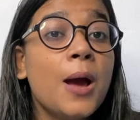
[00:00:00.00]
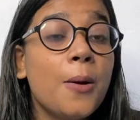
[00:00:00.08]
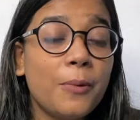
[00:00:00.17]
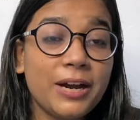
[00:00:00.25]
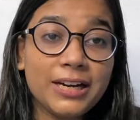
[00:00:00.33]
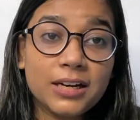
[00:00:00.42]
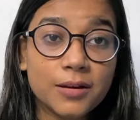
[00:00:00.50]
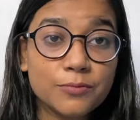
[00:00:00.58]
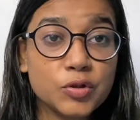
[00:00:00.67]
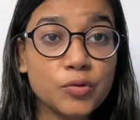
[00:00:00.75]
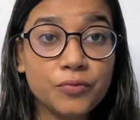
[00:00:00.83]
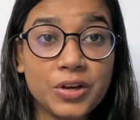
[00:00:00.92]
When it
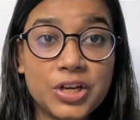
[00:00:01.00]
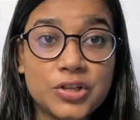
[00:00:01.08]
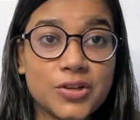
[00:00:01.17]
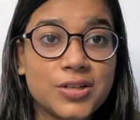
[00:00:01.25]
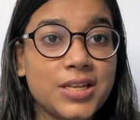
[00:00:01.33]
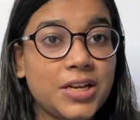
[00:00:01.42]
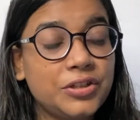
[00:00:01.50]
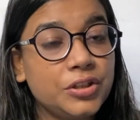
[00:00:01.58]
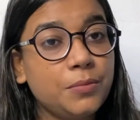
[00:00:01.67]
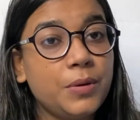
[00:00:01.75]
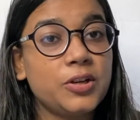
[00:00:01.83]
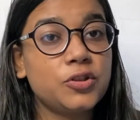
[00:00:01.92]
comes to featured
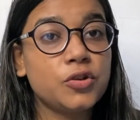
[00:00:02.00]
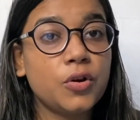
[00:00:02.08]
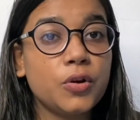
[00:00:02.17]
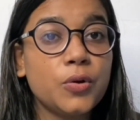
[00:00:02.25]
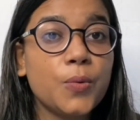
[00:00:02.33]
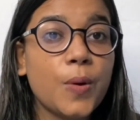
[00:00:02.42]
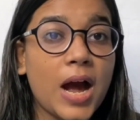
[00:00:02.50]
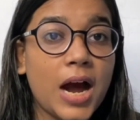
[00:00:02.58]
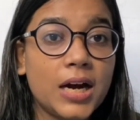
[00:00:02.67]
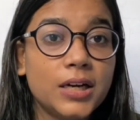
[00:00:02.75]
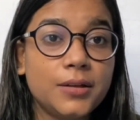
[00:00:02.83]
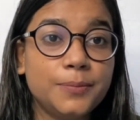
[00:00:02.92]
section, make sure you
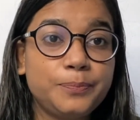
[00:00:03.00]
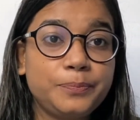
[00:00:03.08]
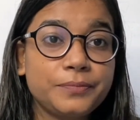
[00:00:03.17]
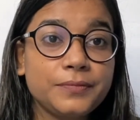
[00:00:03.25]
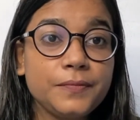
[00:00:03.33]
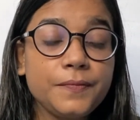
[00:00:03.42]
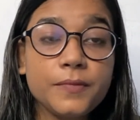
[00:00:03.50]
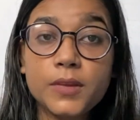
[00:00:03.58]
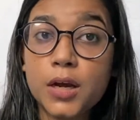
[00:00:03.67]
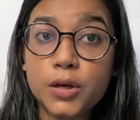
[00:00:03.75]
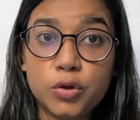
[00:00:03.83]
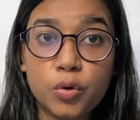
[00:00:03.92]
add
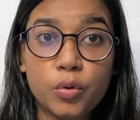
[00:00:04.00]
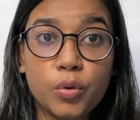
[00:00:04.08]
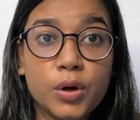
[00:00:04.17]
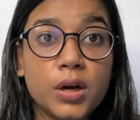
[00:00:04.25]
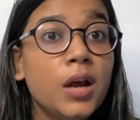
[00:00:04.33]
your